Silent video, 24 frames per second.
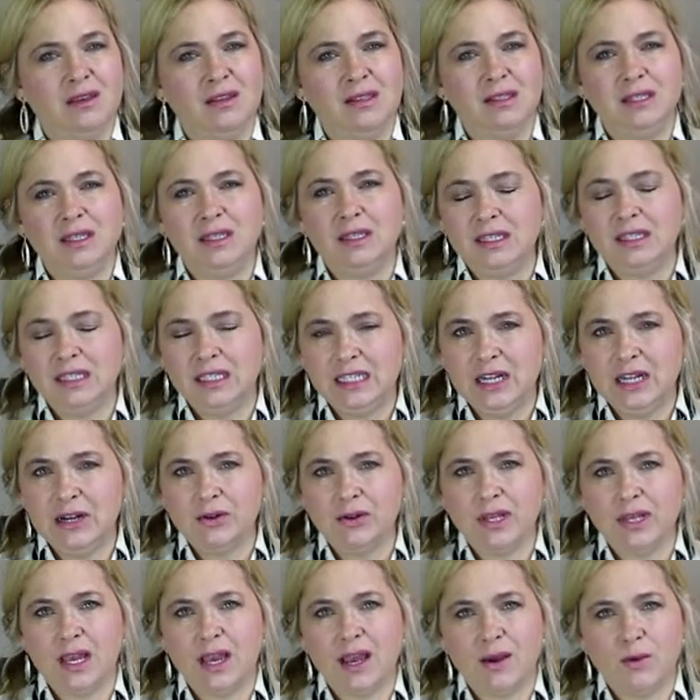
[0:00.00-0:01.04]

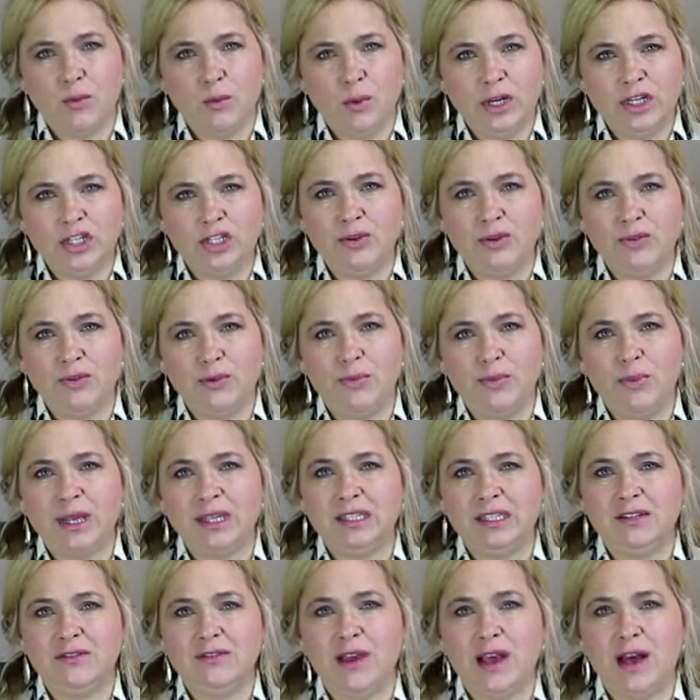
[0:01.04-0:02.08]
Sincerely, I wish you the
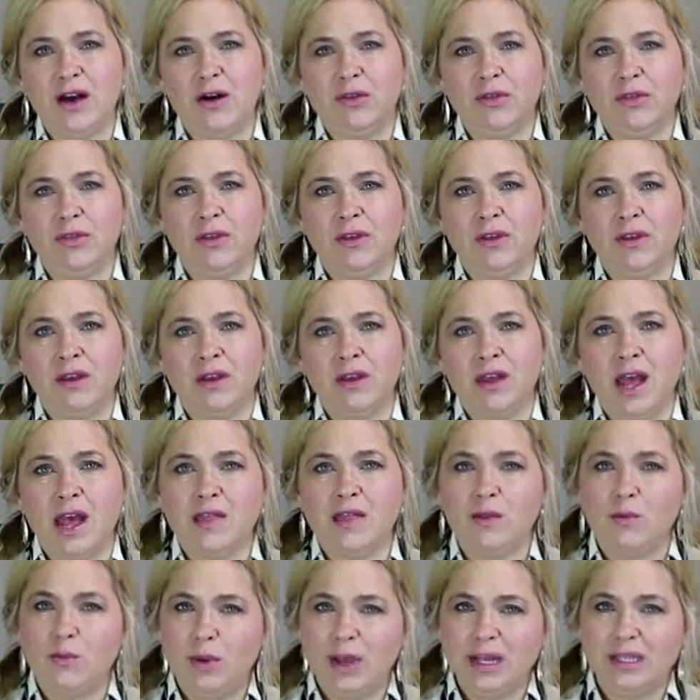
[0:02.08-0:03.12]
best of health
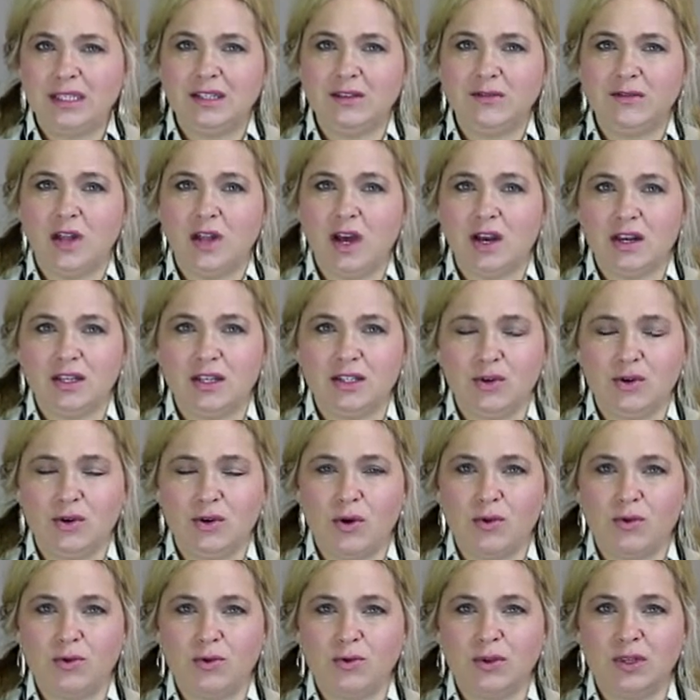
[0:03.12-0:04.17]
and the best of luck as you
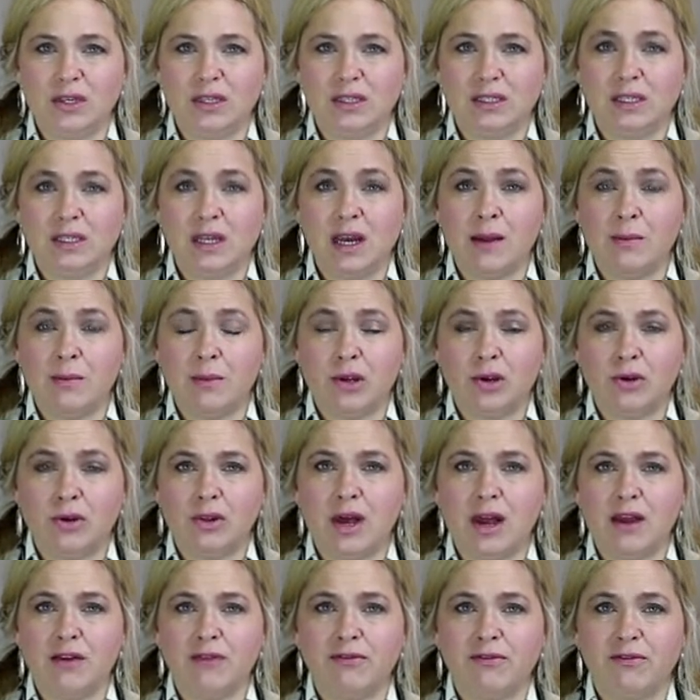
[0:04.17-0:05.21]
go through this time in your
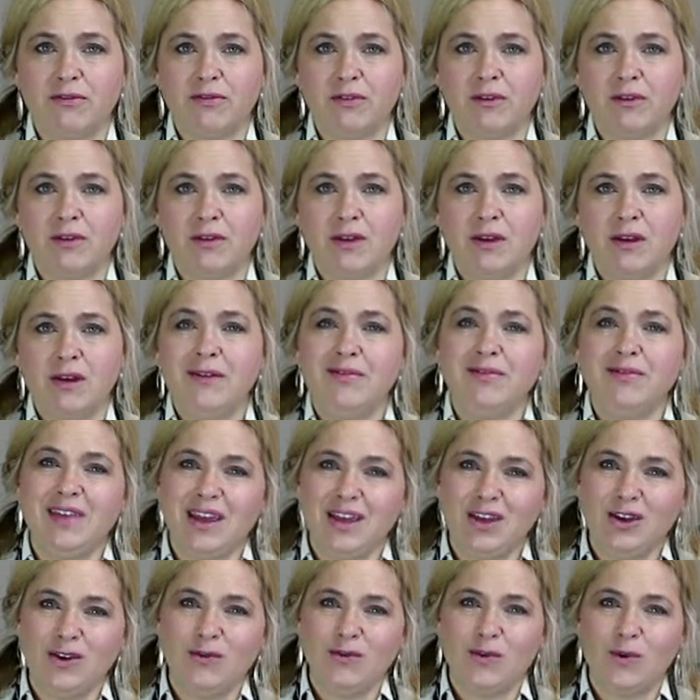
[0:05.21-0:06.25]
life.
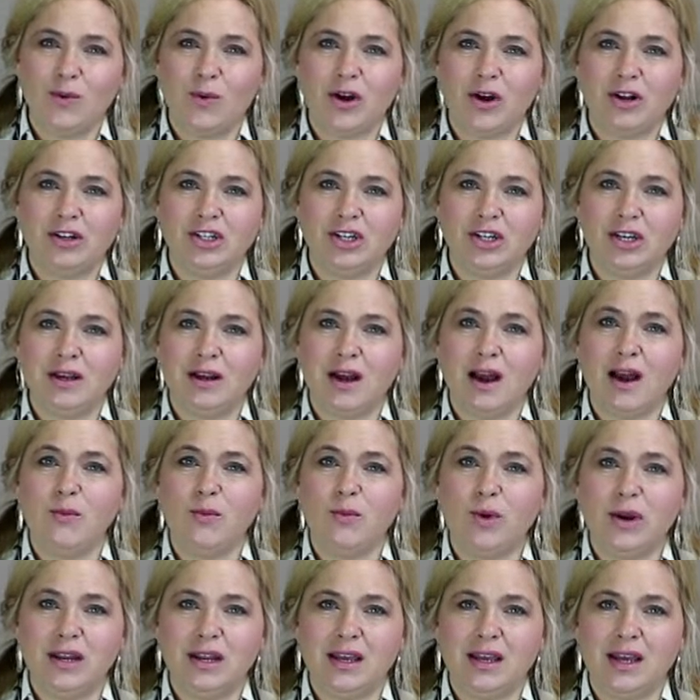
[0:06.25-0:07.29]
Thank you for watching.
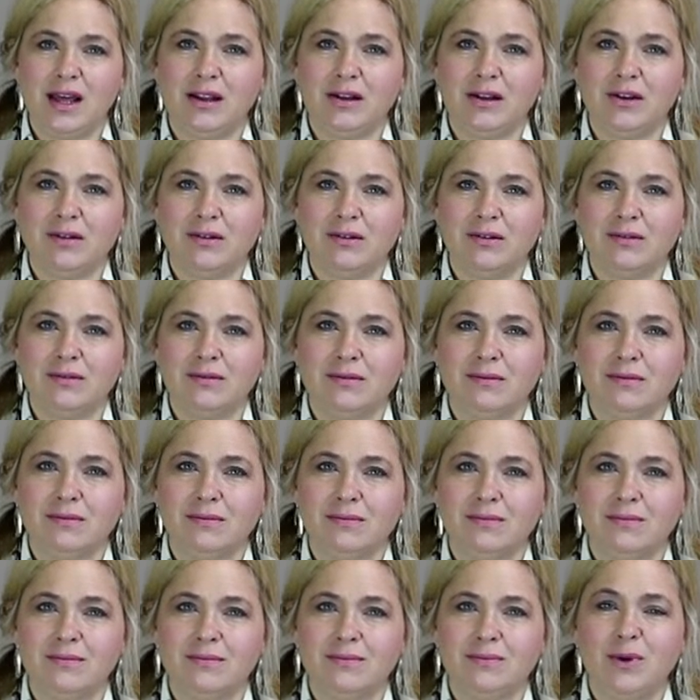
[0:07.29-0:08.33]
I'm Wendy Keller.
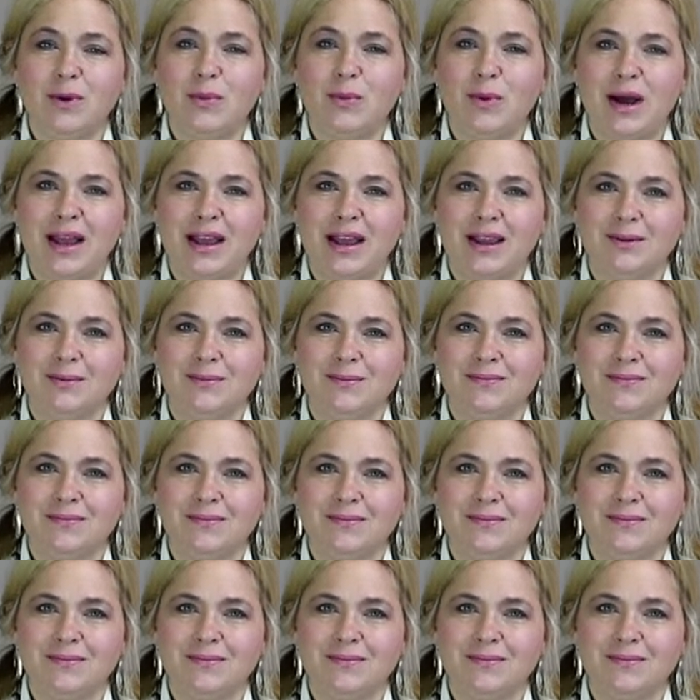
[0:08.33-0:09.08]
Bye-bye.